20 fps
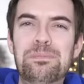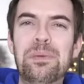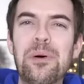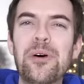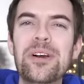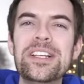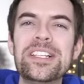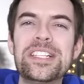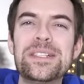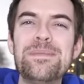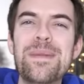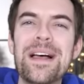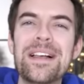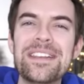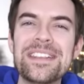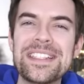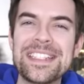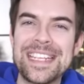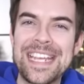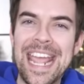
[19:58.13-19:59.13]
Boy
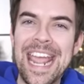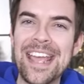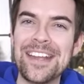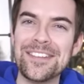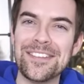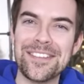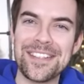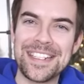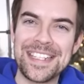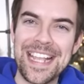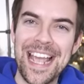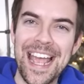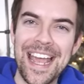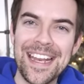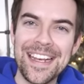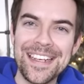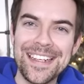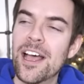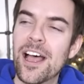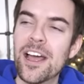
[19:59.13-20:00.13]
Smells candle
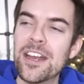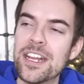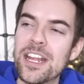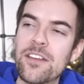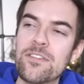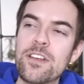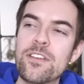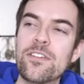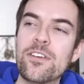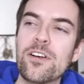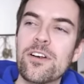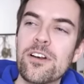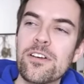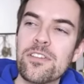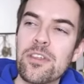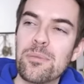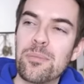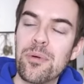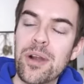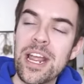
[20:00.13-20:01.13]
set. Honey, have you ever heard of
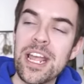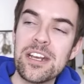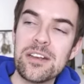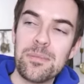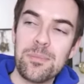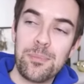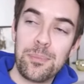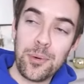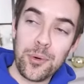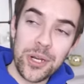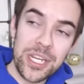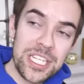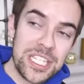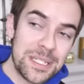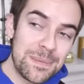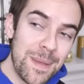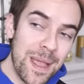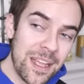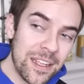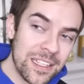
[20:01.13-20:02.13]
the brand Boy
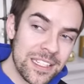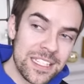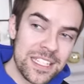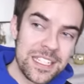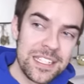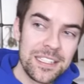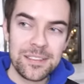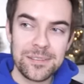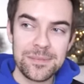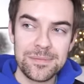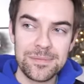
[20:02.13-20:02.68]
Smells?